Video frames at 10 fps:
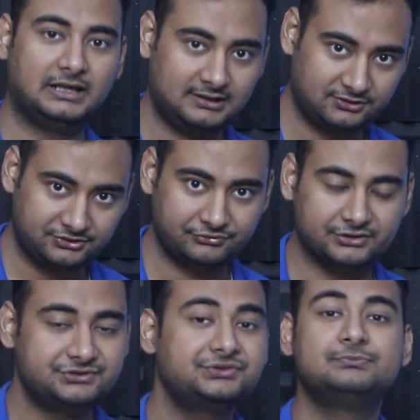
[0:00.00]
Hello YouTube
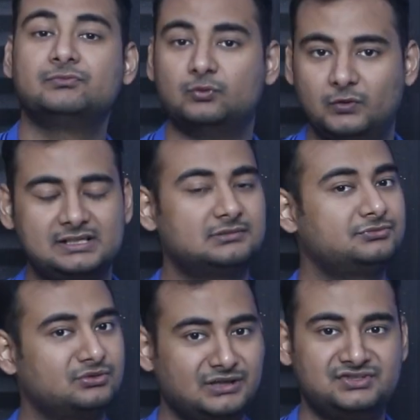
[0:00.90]
viewers,
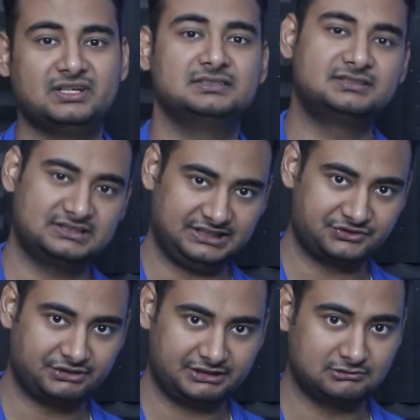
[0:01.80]
welcome to my channel
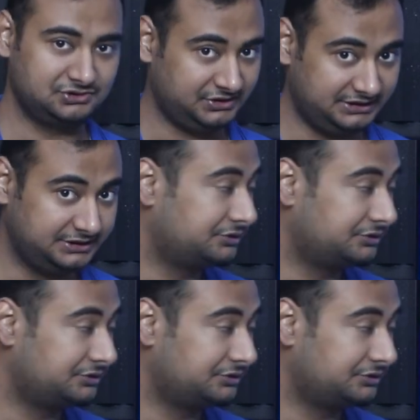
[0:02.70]
Science to Technology.